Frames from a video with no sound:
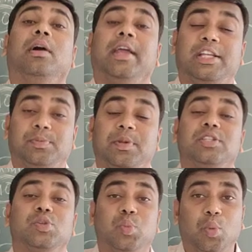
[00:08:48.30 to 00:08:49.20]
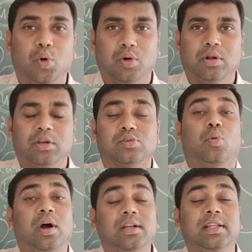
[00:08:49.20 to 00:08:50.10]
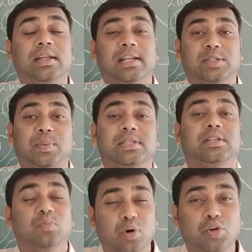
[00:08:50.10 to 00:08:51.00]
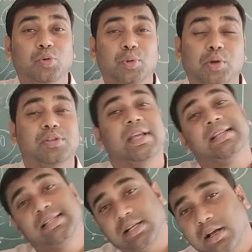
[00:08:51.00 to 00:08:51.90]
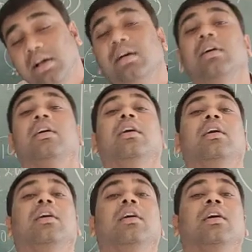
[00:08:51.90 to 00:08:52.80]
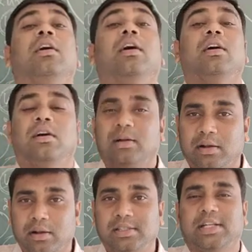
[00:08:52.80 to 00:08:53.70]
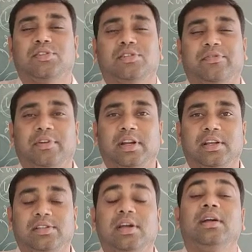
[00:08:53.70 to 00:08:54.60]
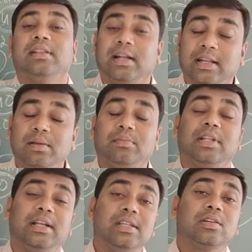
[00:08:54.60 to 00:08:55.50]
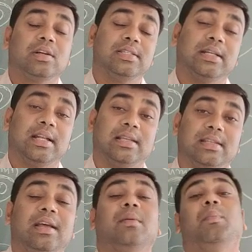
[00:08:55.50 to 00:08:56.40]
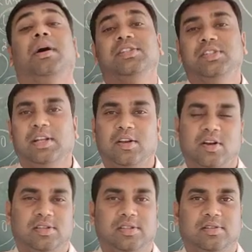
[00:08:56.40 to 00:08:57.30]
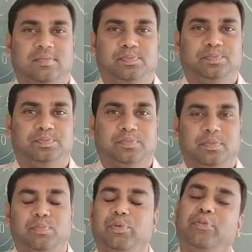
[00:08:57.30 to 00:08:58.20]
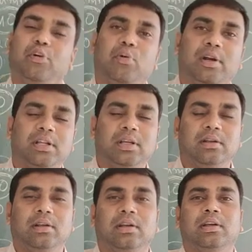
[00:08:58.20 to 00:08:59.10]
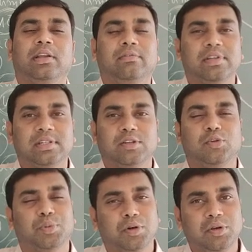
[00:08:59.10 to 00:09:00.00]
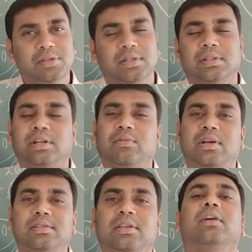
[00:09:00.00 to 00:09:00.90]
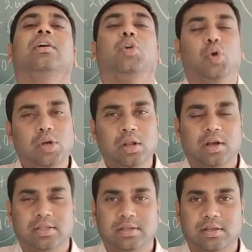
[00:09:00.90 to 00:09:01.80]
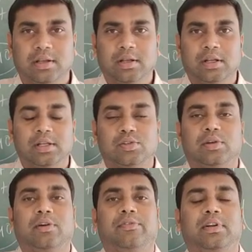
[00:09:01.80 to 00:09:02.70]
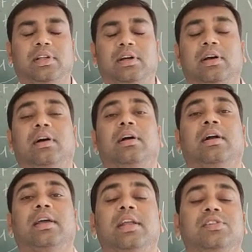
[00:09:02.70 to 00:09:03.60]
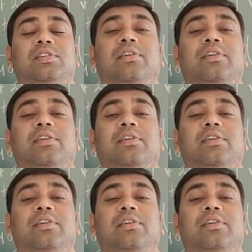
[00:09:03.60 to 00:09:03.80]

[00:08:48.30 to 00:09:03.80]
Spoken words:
expense more. So what they are expensing more to produce extra statues of Ganesha, that time that is considered as a marginal cost. Before what they invested to produce, that was total cost. So for the creation